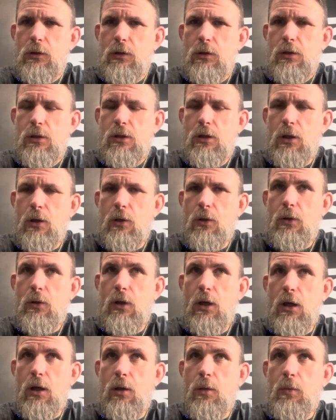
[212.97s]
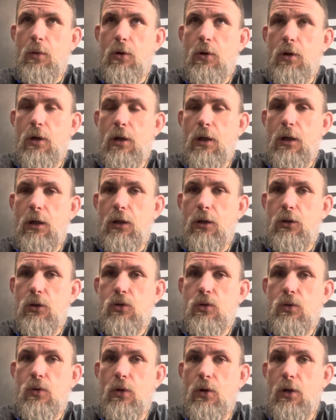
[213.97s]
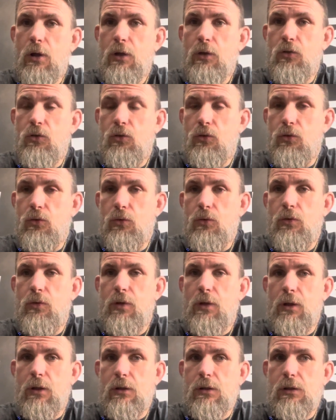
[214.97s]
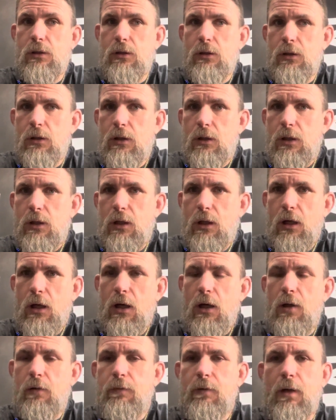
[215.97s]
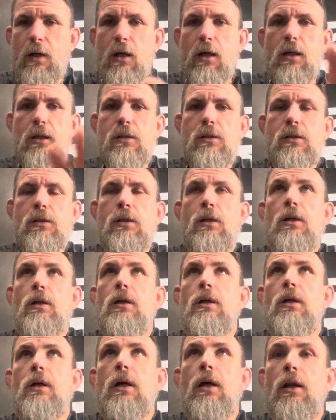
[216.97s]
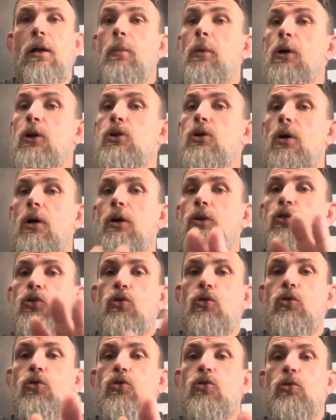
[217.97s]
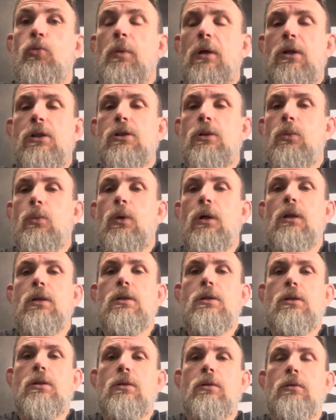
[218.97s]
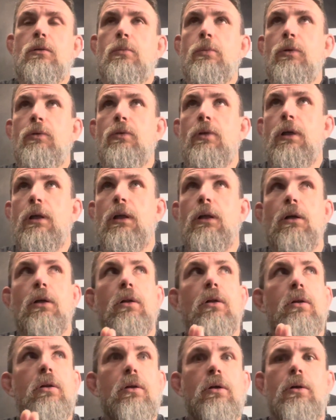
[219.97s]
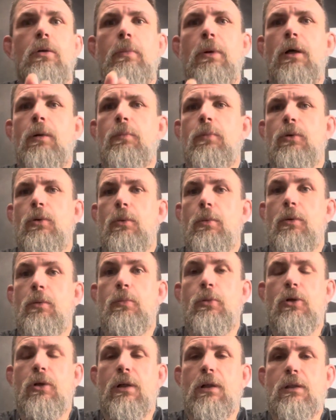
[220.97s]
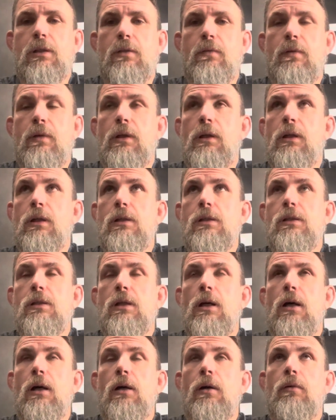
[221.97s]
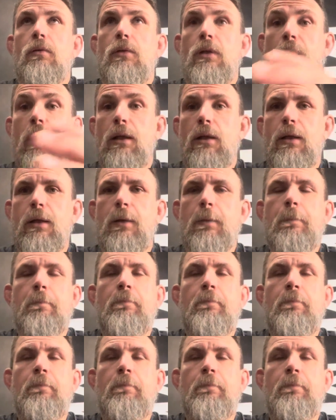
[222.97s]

So am I trying to do things half-ass? And am I trying to do too much at once? Been reading a lot about productivity lately,